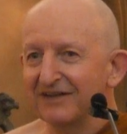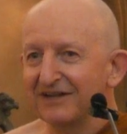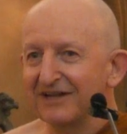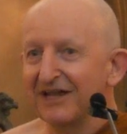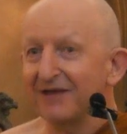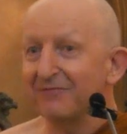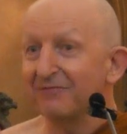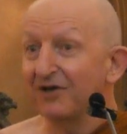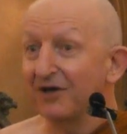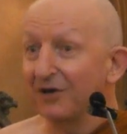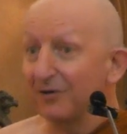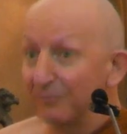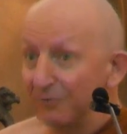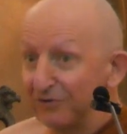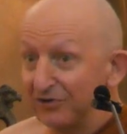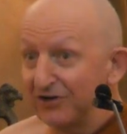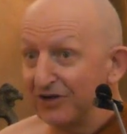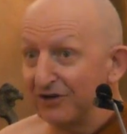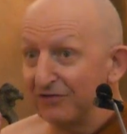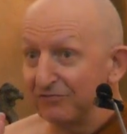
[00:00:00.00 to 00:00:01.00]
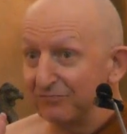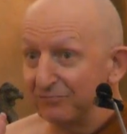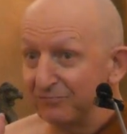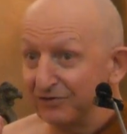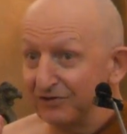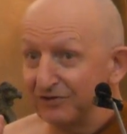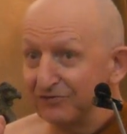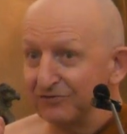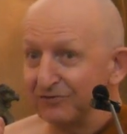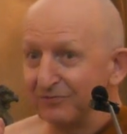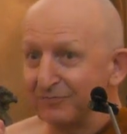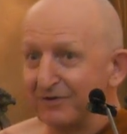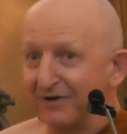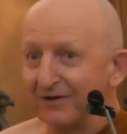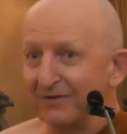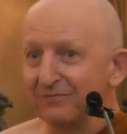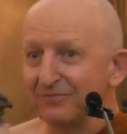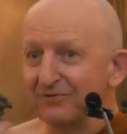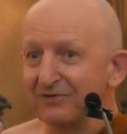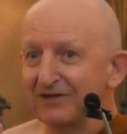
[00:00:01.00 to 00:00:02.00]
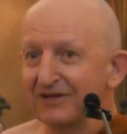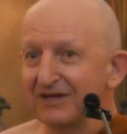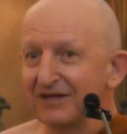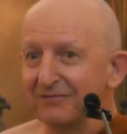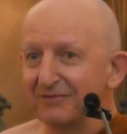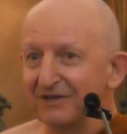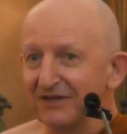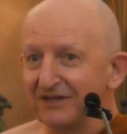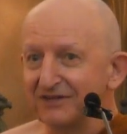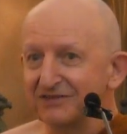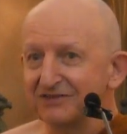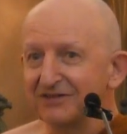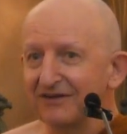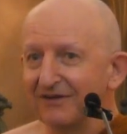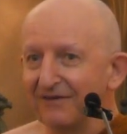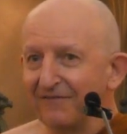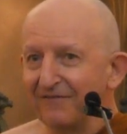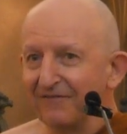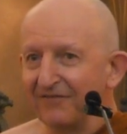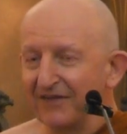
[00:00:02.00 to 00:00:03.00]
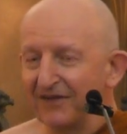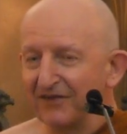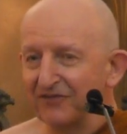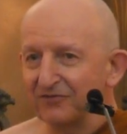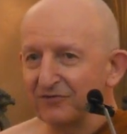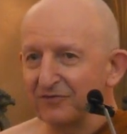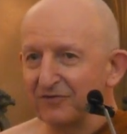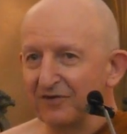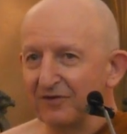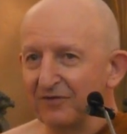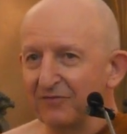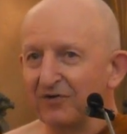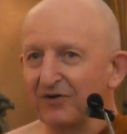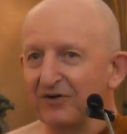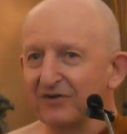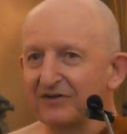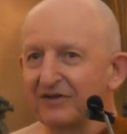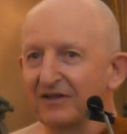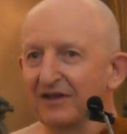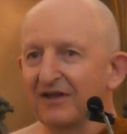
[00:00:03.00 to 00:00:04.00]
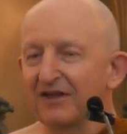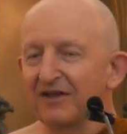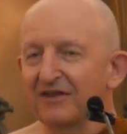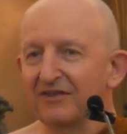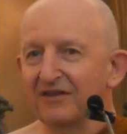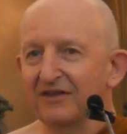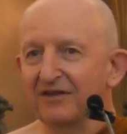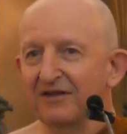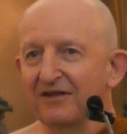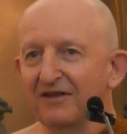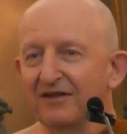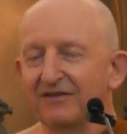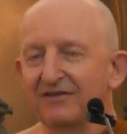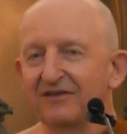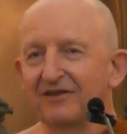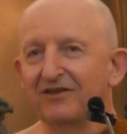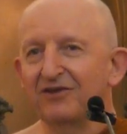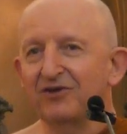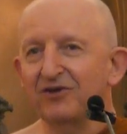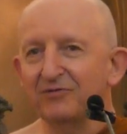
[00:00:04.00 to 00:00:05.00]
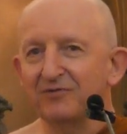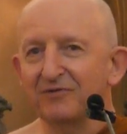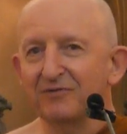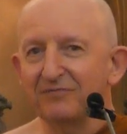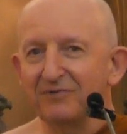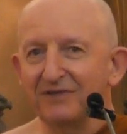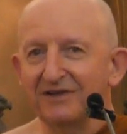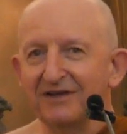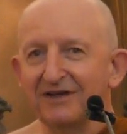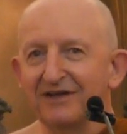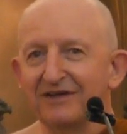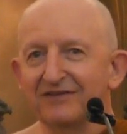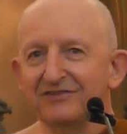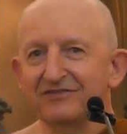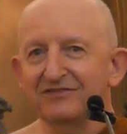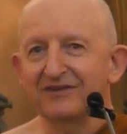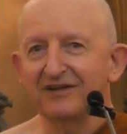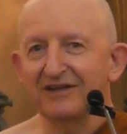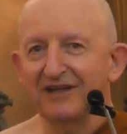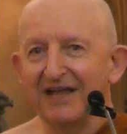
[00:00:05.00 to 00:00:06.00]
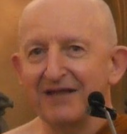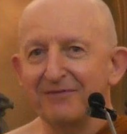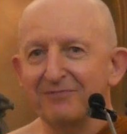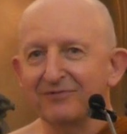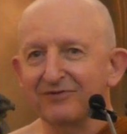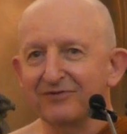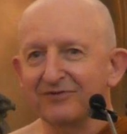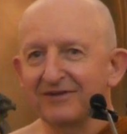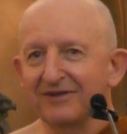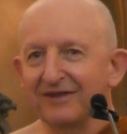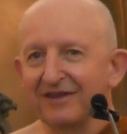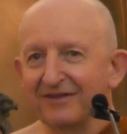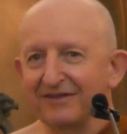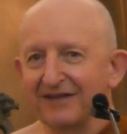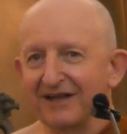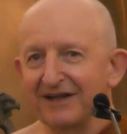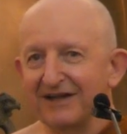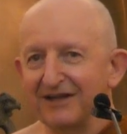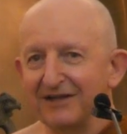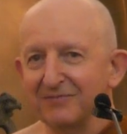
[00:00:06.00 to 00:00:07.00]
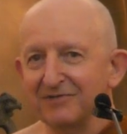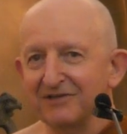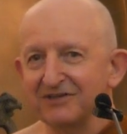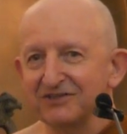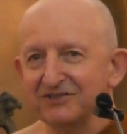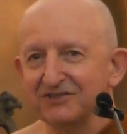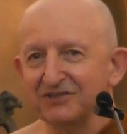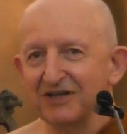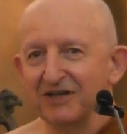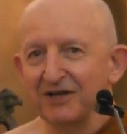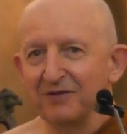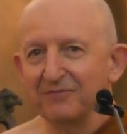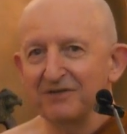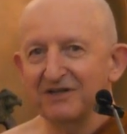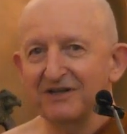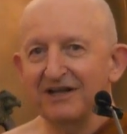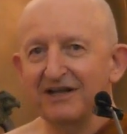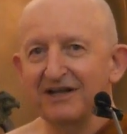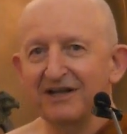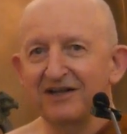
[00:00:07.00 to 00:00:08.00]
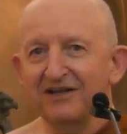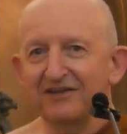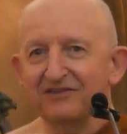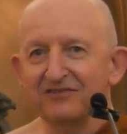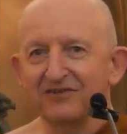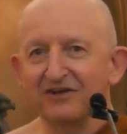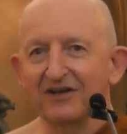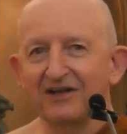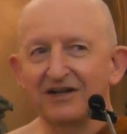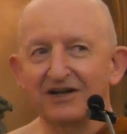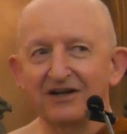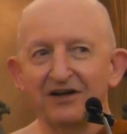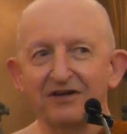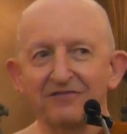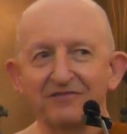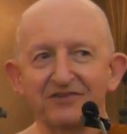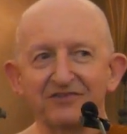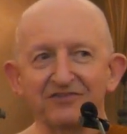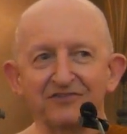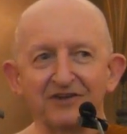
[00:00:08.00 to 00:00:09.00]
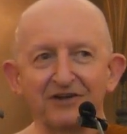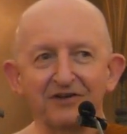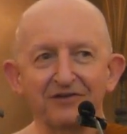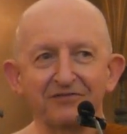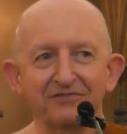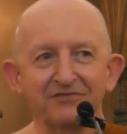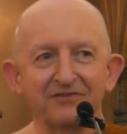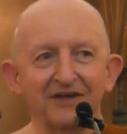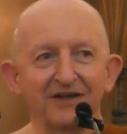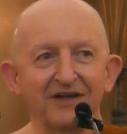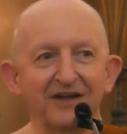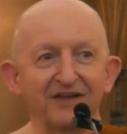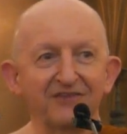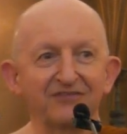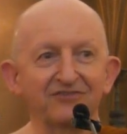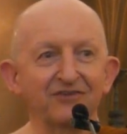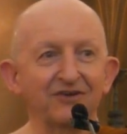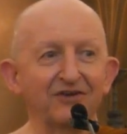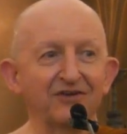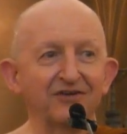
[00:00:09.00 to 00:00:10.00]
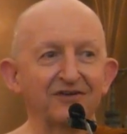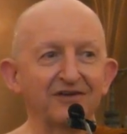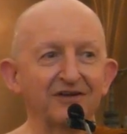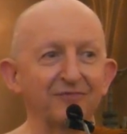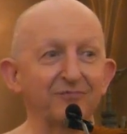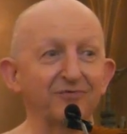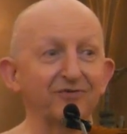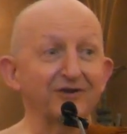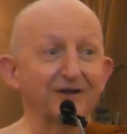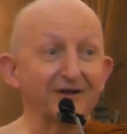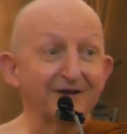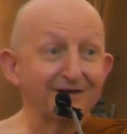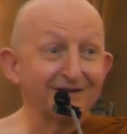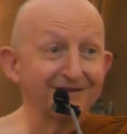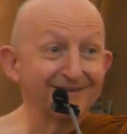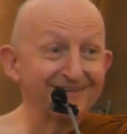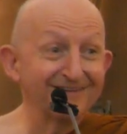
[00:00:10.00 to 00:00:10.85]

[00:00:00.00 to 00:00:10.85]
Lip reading: the name Buddha Rupa, Buddha image. That's what the human beings label that image, but in and of itself, it's not a Buddha.